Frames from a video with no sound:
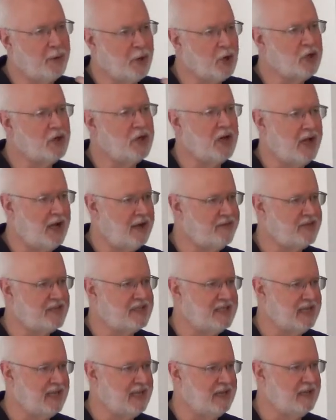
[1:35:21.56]
the burden of a
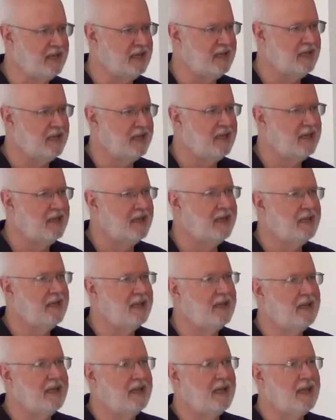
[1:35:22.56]
sin
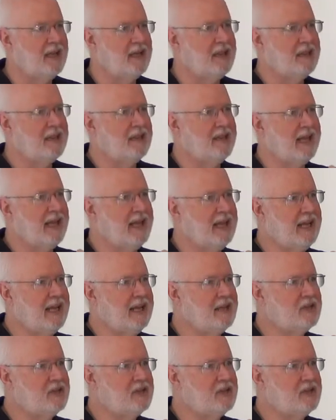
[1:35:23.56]
that